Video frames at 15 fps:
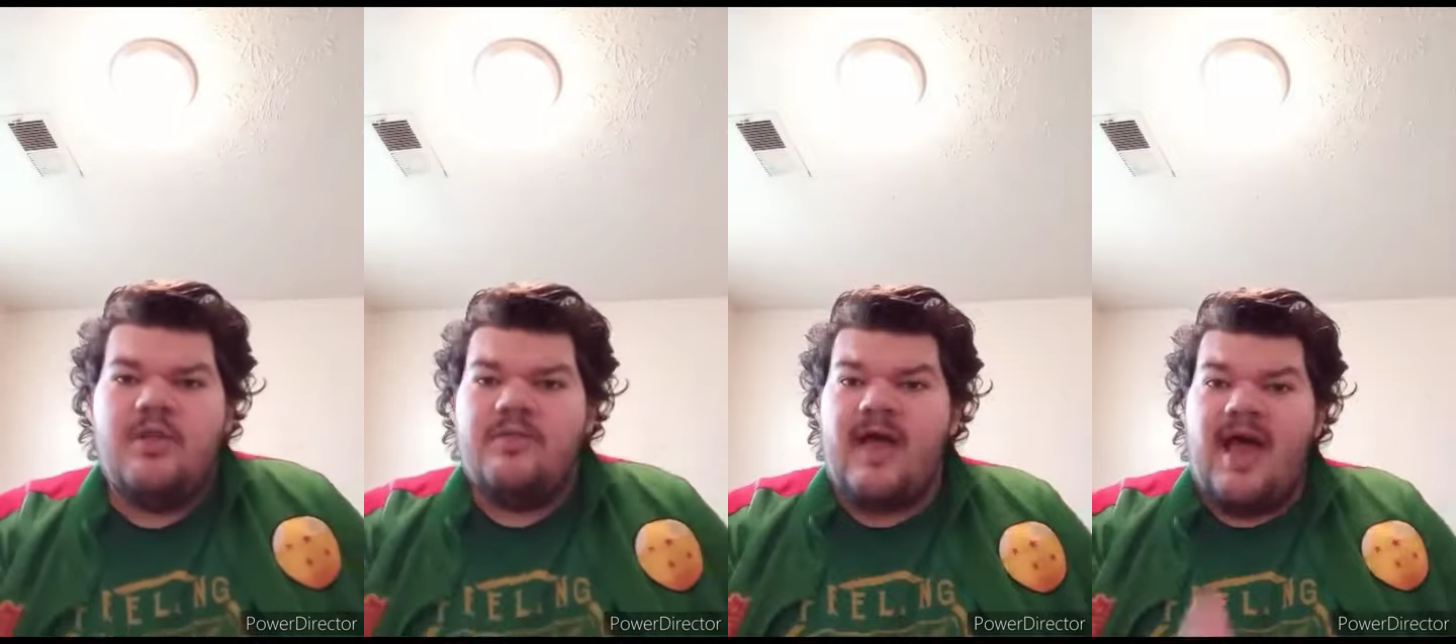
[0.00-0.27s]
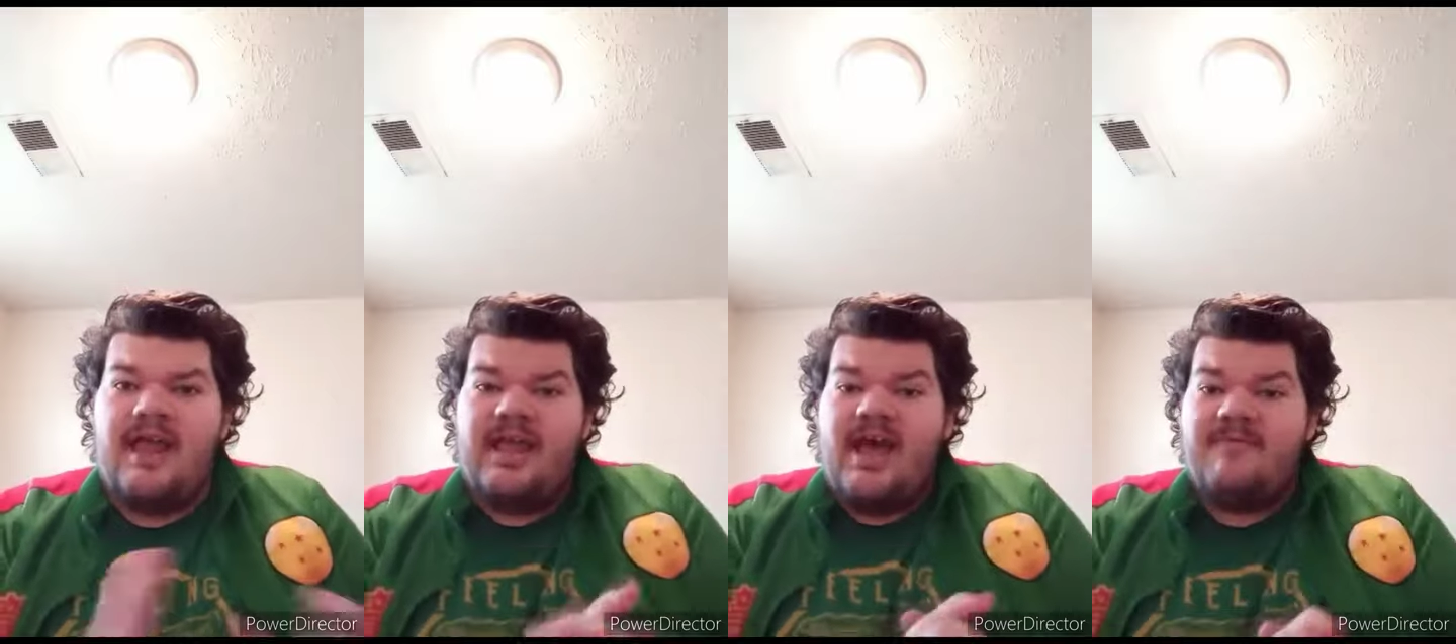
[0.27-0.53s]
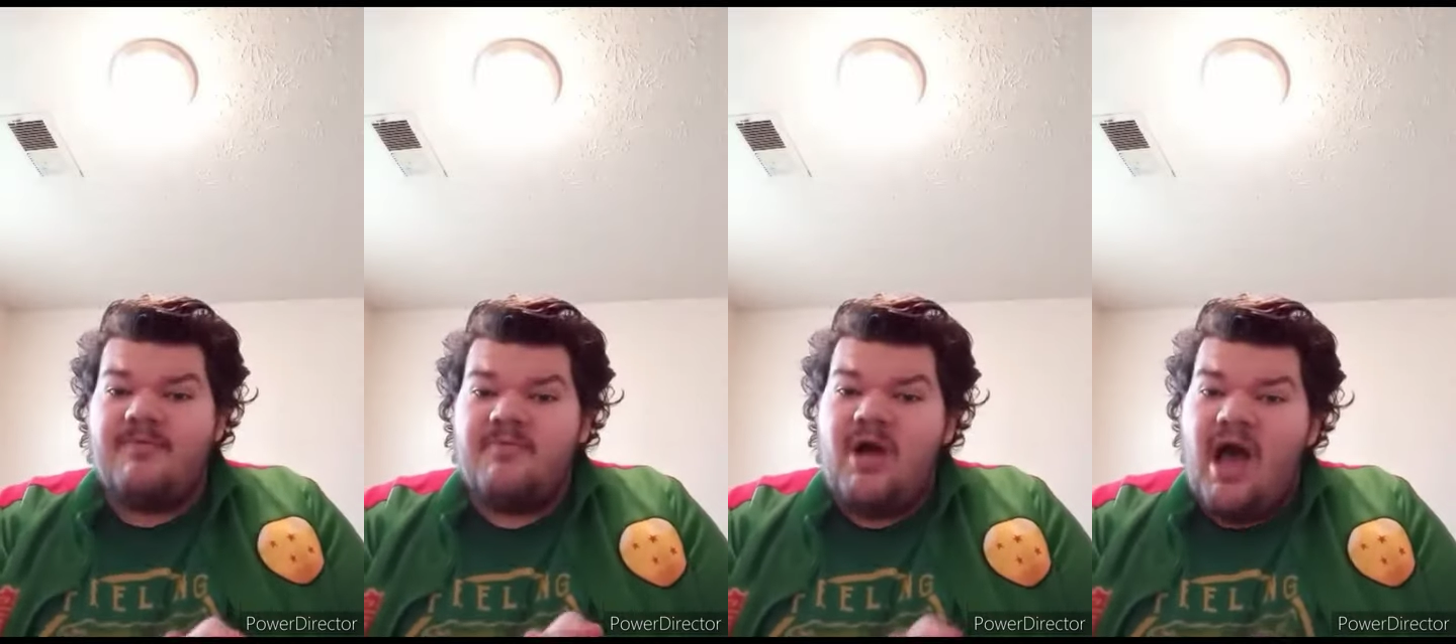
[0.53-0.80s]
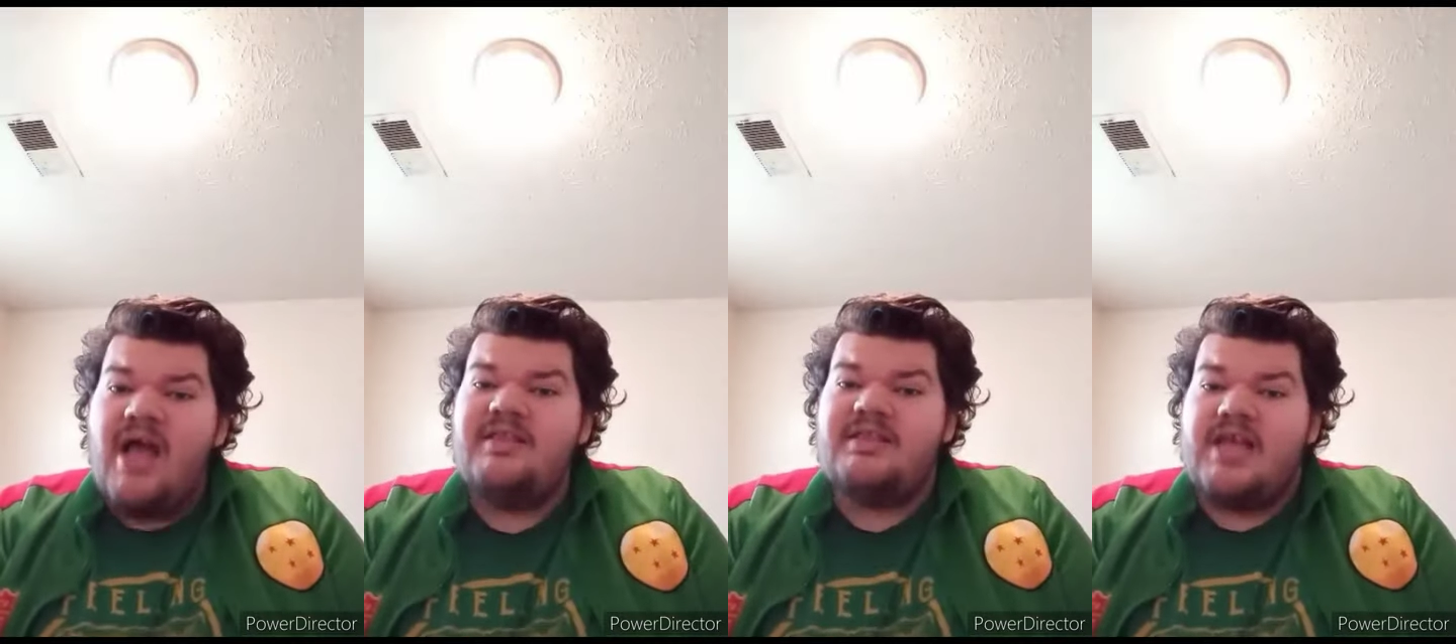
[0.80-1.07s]
that I got from
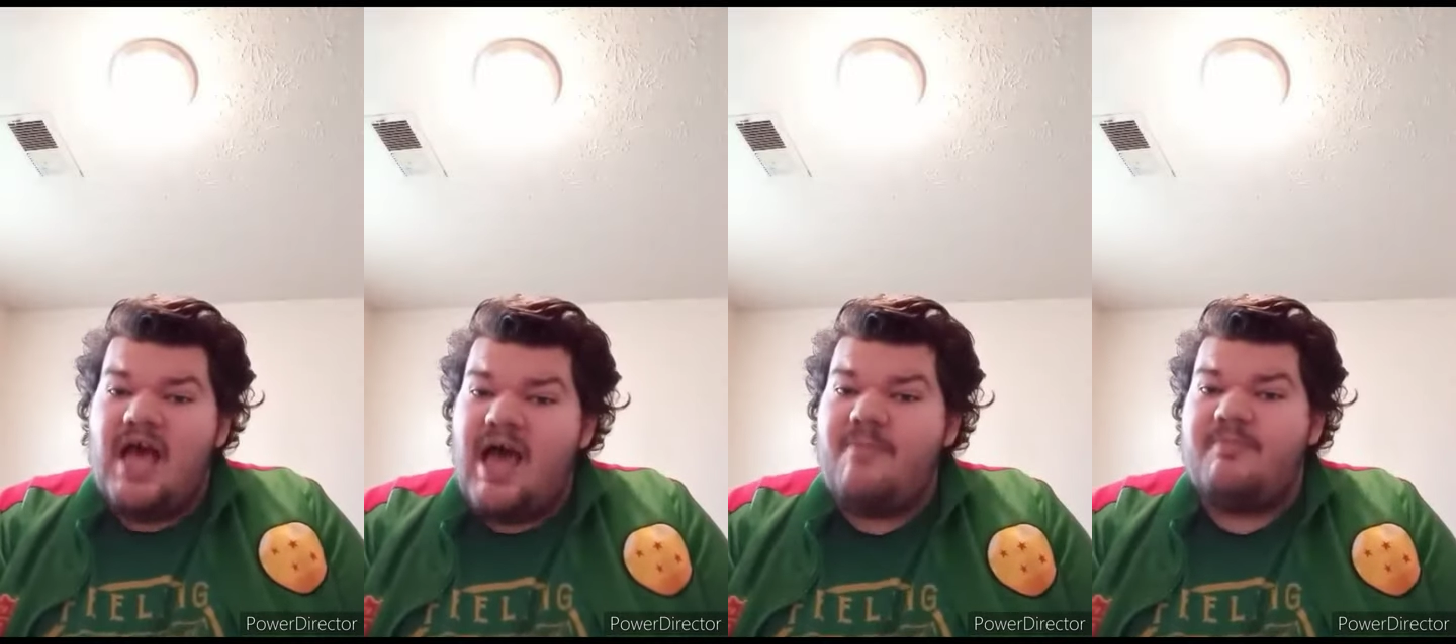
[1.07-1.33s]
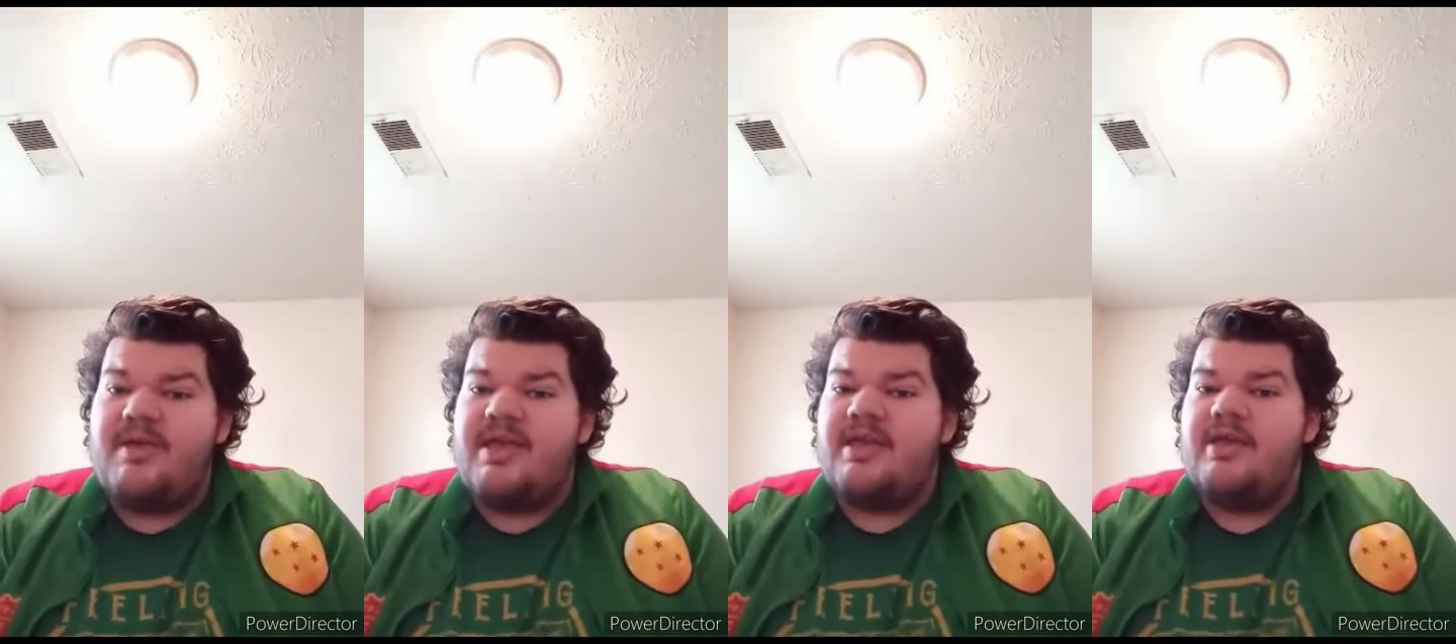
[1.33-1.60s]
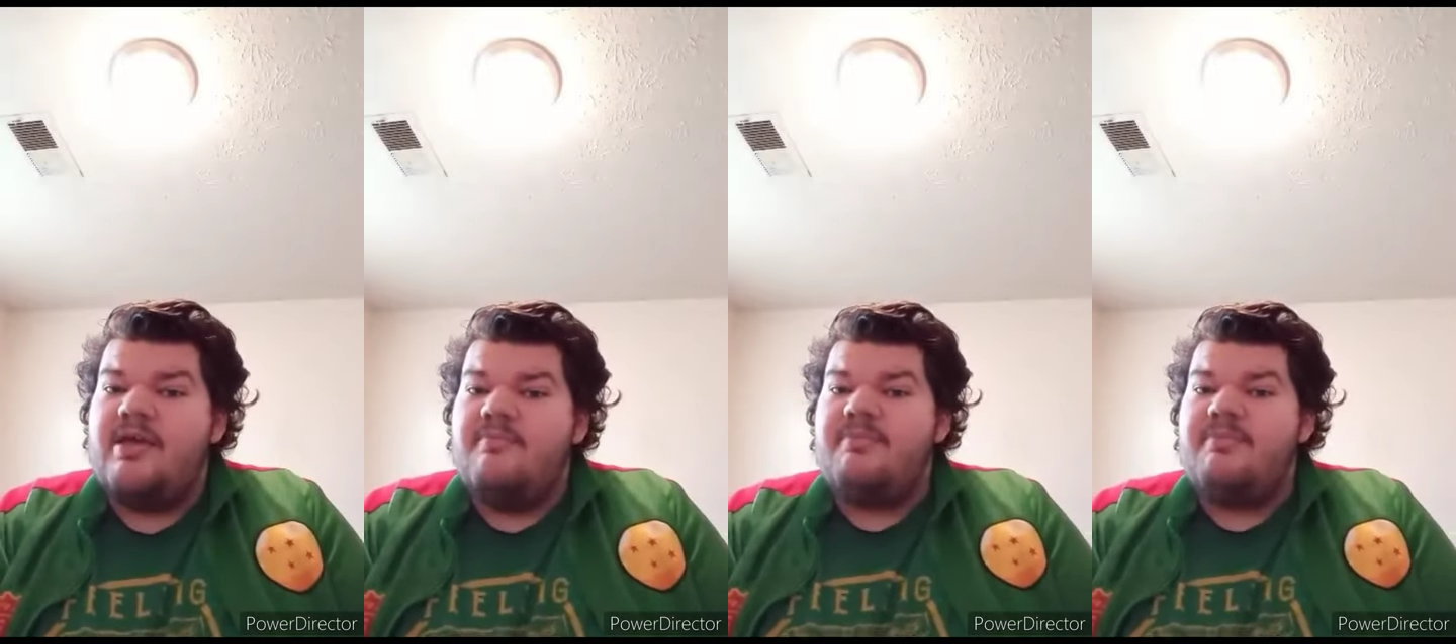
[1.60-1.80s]
Hot Topic.